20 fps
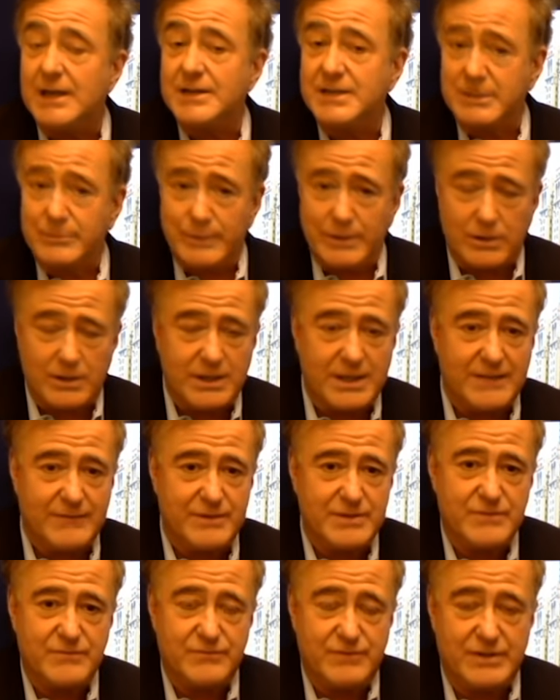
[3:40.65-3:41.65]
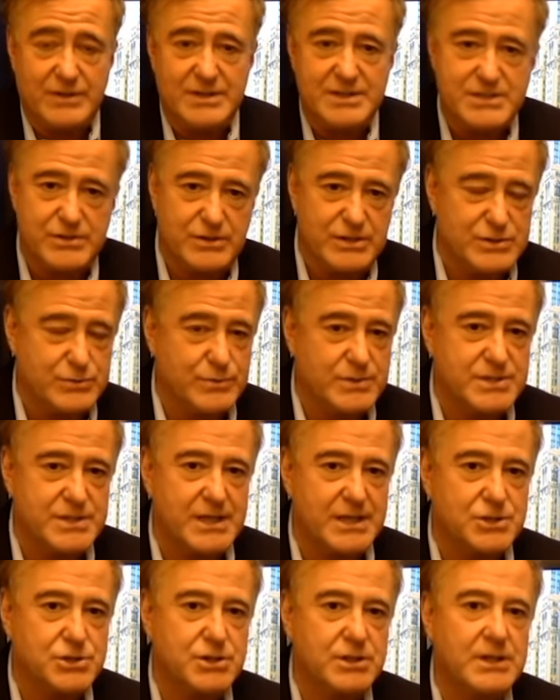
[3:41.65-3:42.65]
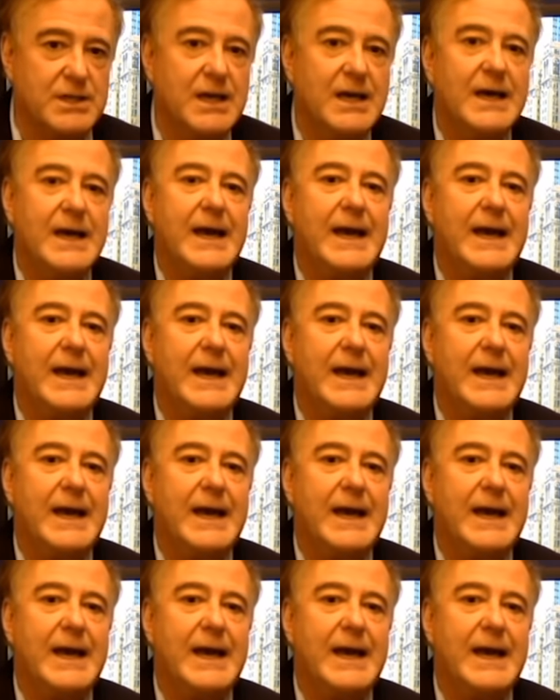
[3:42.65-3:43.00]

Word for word: I think we are going to have a very serious recession.